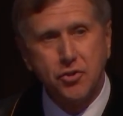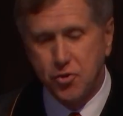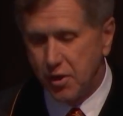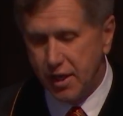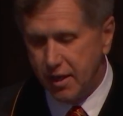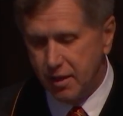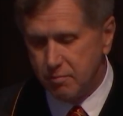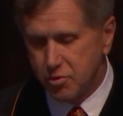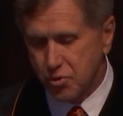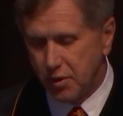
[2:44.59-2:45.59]

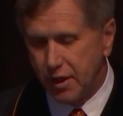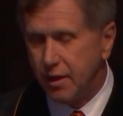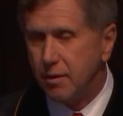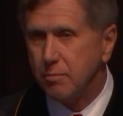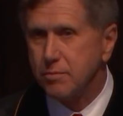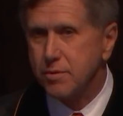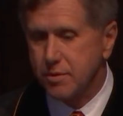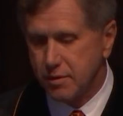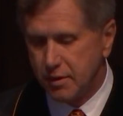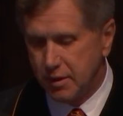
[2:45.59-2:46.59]
dream dreams.